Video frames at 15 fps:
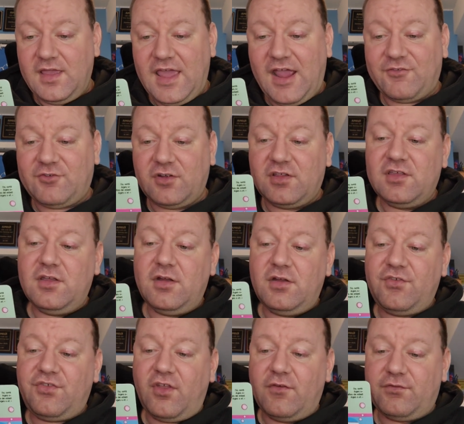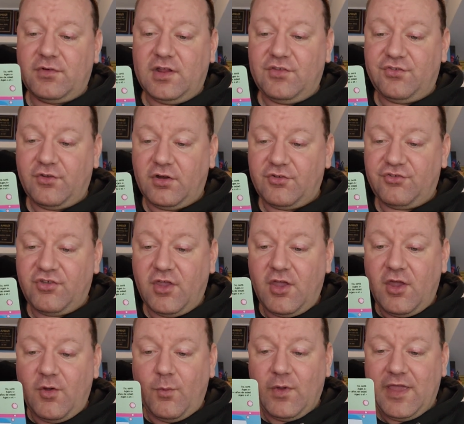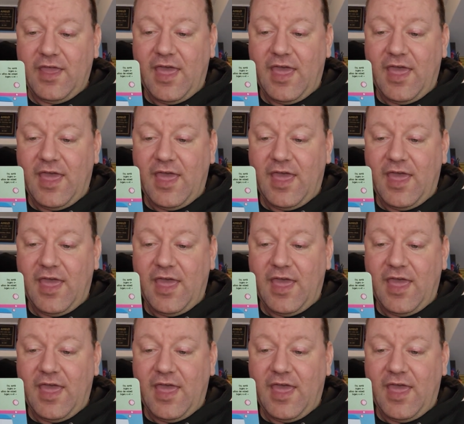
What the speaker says: After years of research, we